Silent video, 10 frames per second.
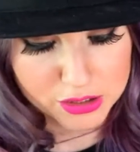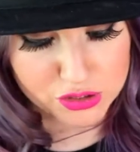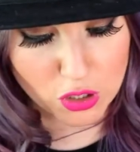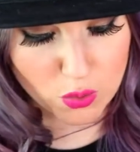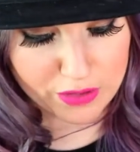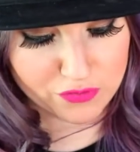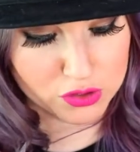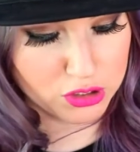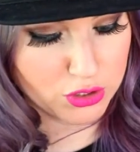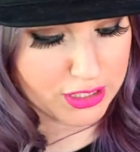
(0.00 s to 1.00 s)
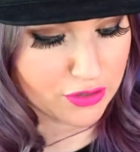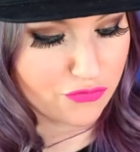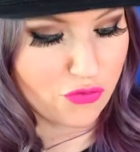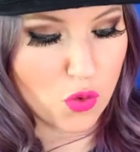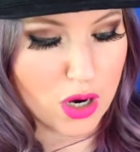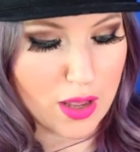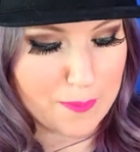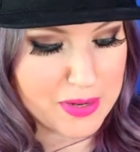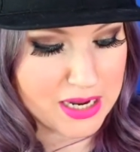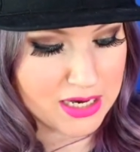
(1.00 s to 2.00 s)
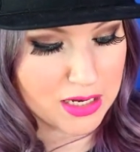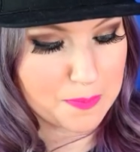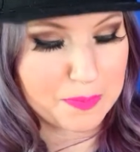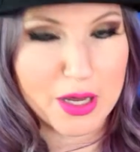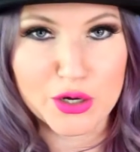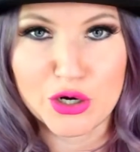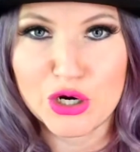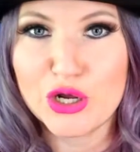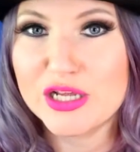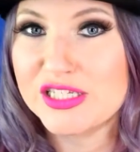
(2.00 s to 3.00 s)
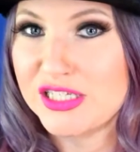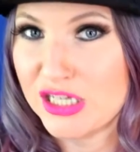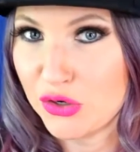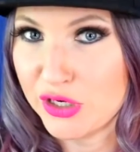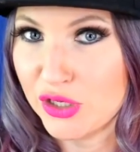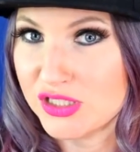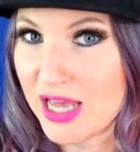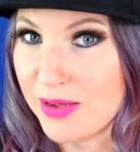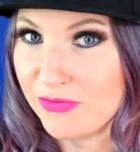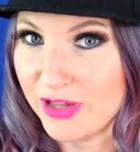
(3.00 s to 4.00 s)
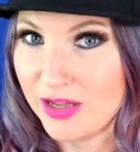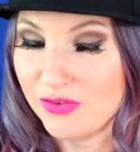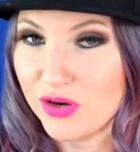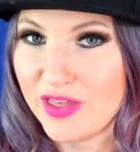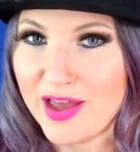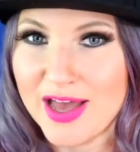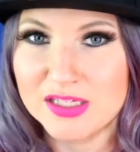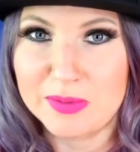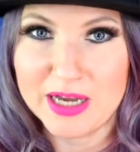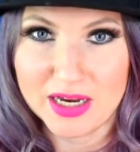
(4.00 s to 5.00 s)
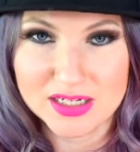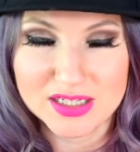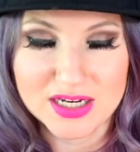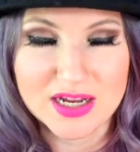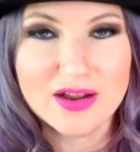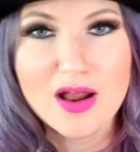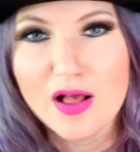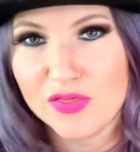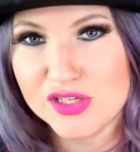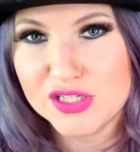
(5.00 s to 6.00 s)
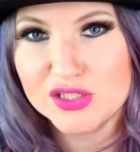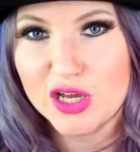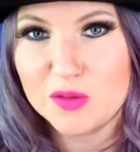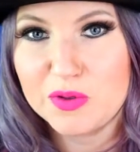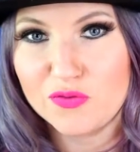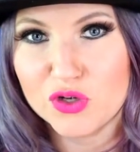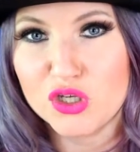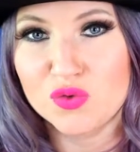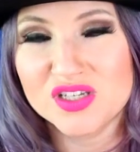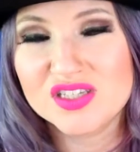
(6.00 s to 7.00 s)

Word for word: So if you're looking for a peanut butter cereal type flavor that has bananas in it, this is gonna be for you.